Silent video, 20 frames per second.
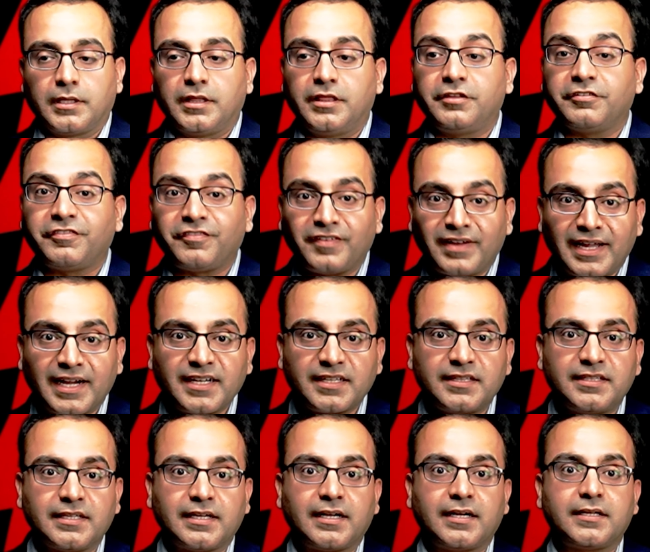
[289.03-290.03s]
The fact
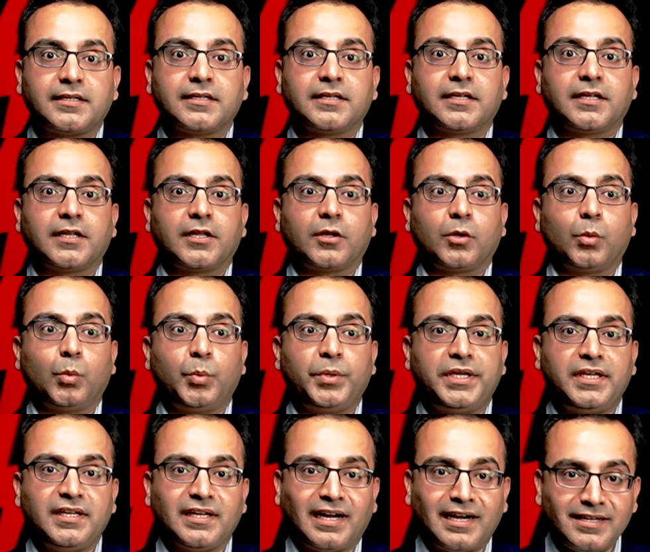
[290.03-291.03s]
that
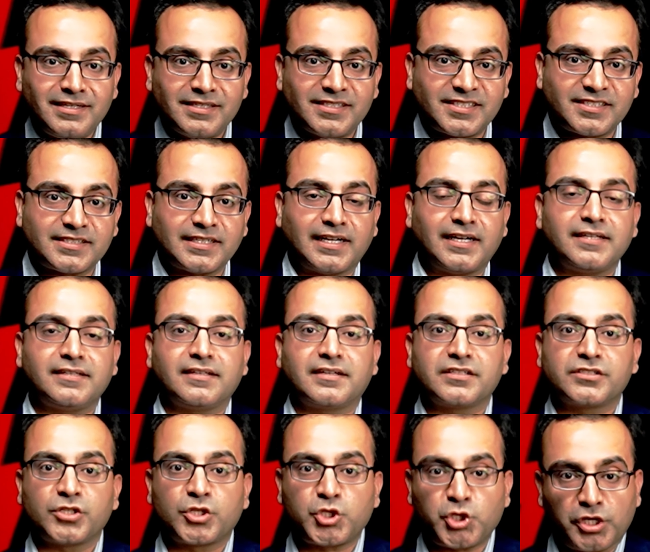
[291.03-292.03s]
we understand there
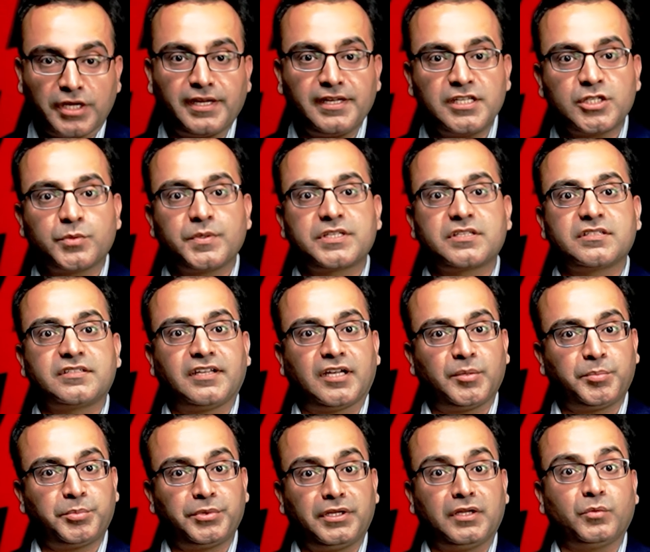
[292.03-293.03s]
is a change which is
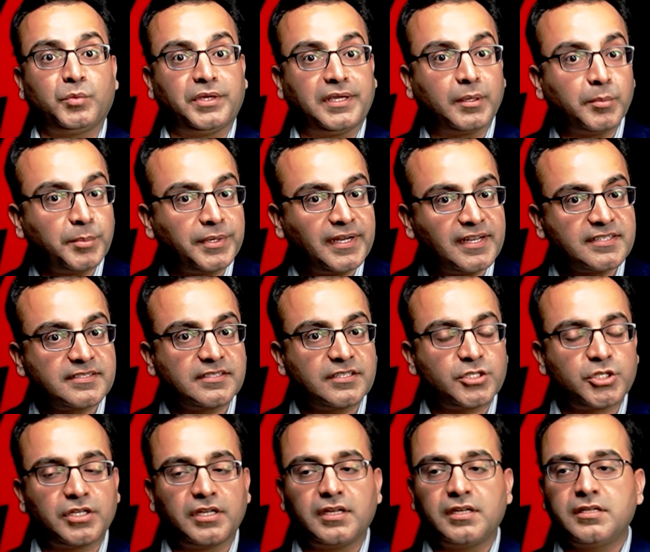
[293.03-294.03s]
happening, we embrace the
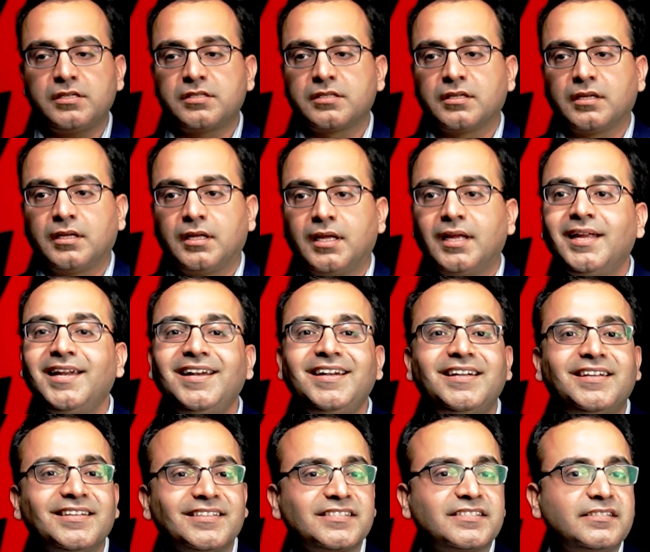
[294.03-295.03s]
change,
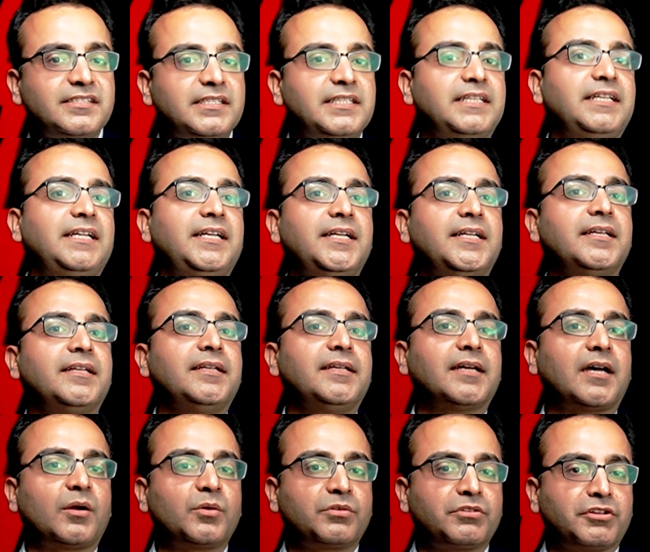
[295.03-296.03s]
doesn't yield any
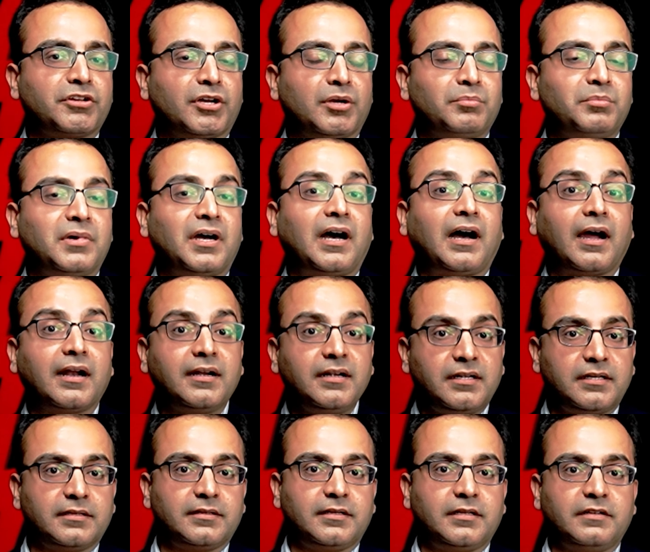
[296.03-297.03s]
outcome
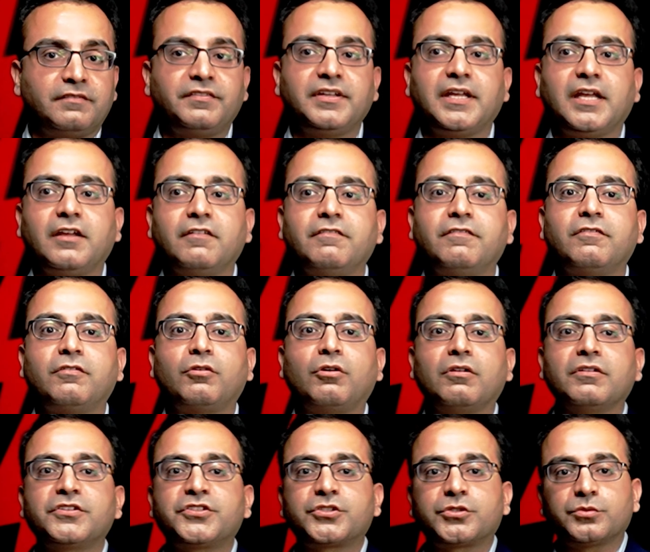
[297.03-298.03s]
until we
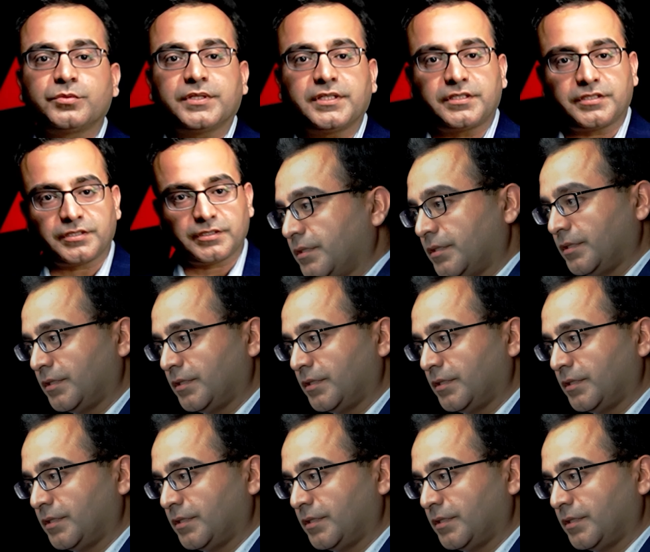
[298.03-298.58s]
evolve through it.